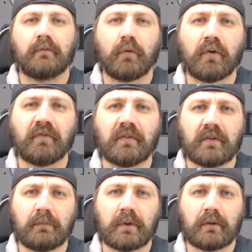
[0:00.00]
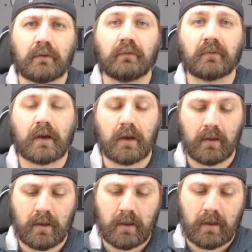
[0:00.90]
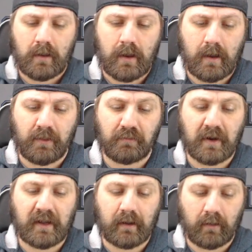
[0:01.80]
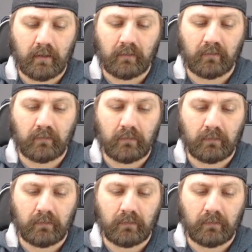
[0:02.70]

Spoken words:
450 Medusa 3 gigahertz?